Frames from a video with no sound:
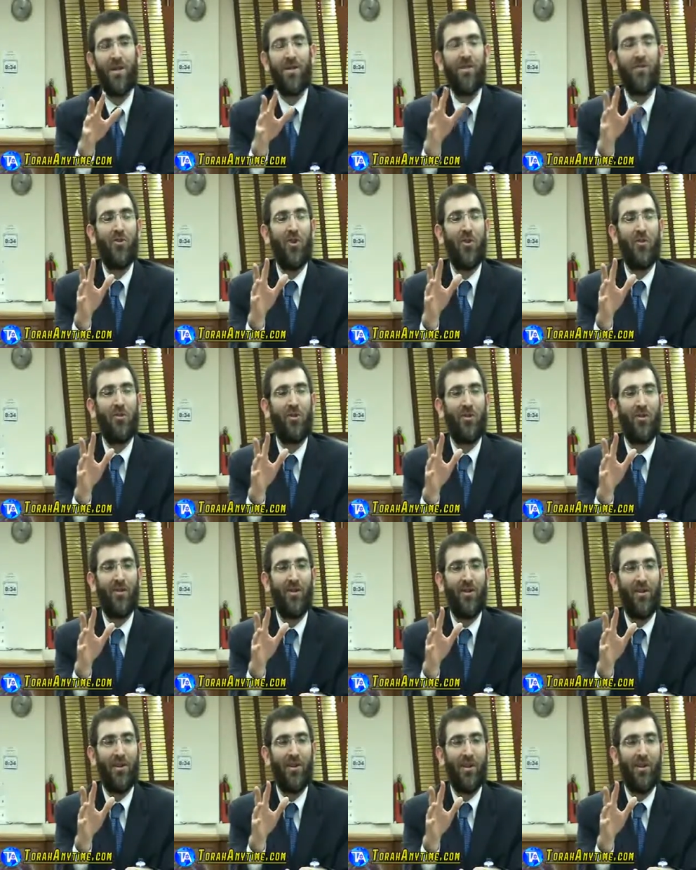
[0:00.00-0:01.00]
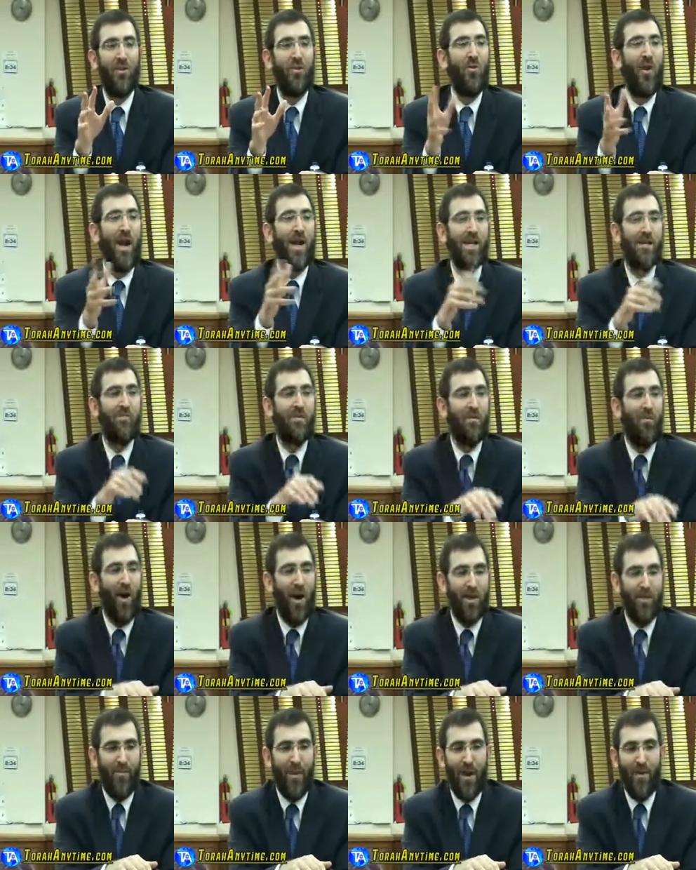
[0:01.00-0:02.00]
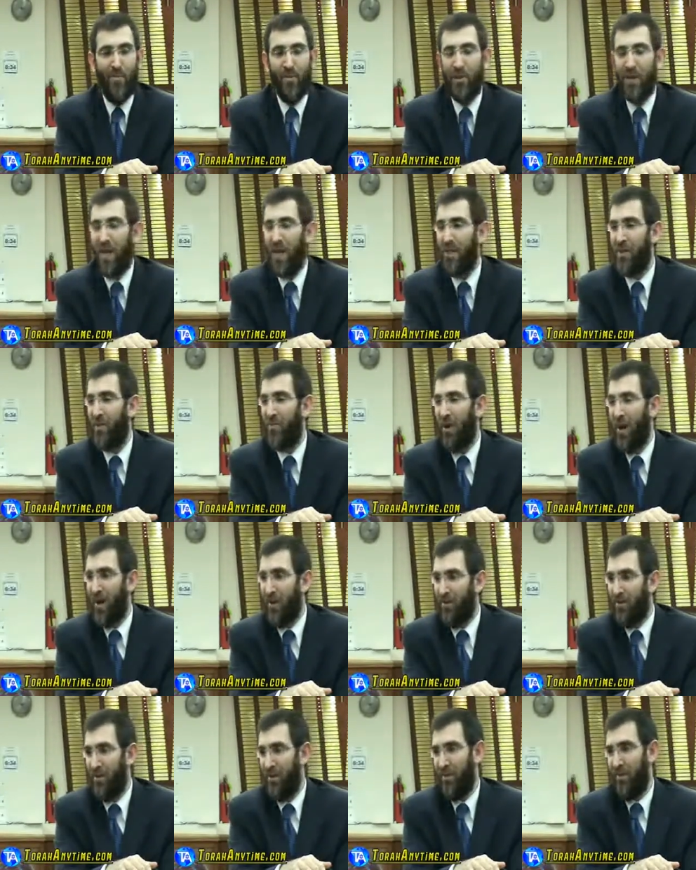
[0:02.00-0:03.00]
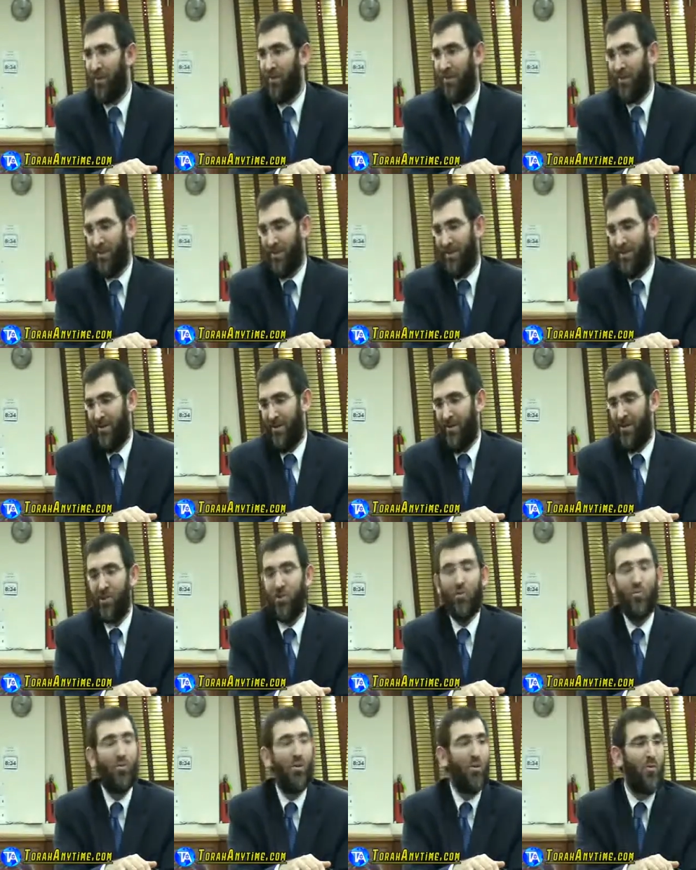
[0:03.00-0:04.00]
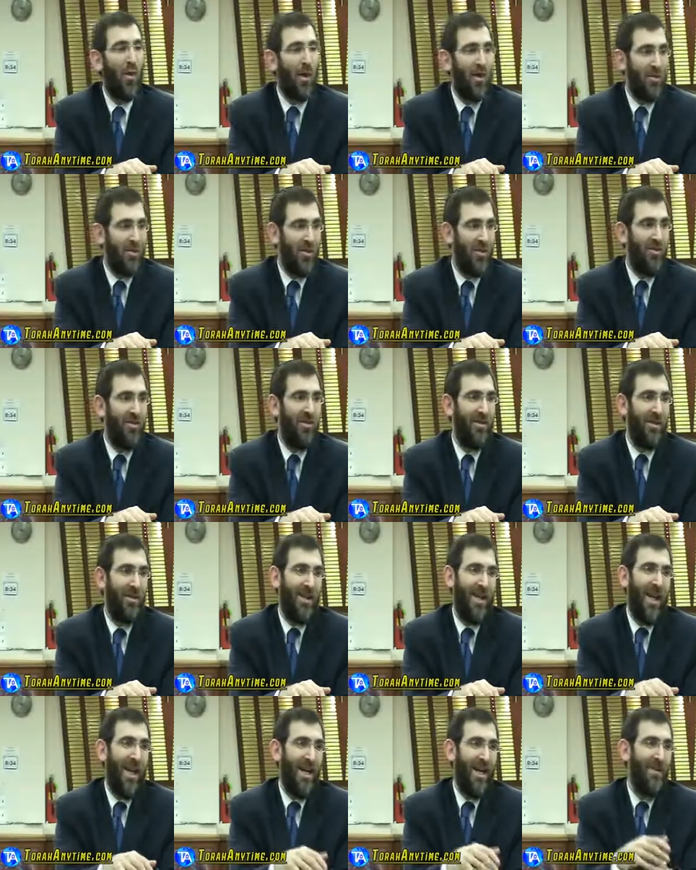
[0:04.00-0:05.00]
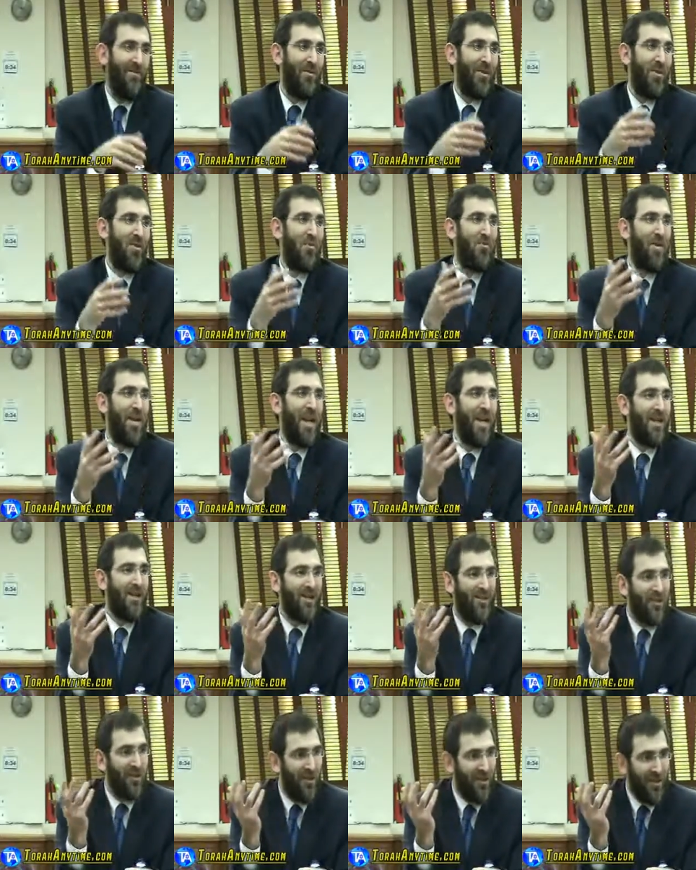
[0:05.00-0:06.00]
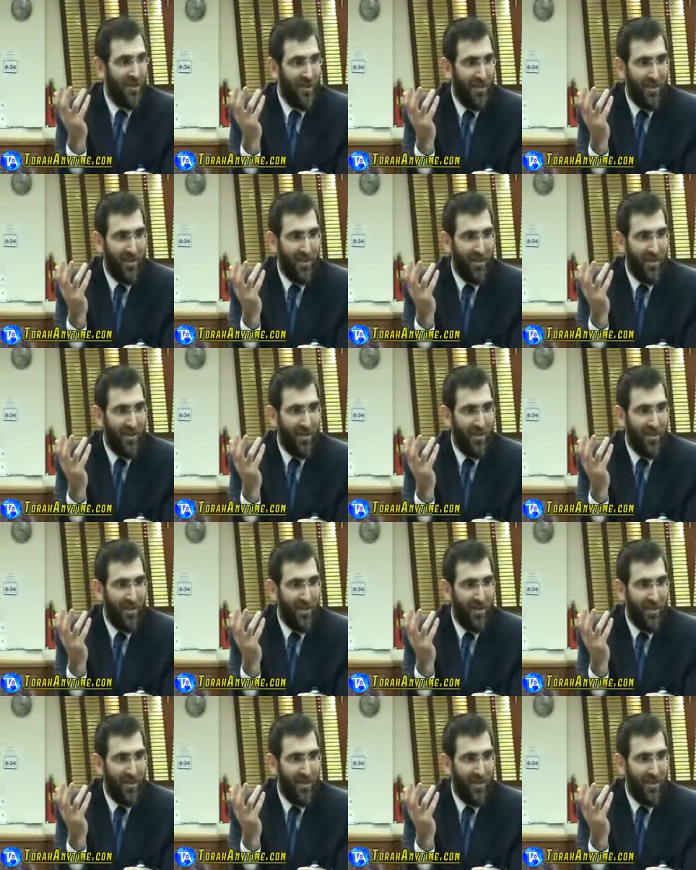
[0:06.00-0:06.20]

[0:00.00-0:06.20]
Makes a joke. You ask me why the Babylon's heads are round? Stupid question? I'll give you a stupid answer.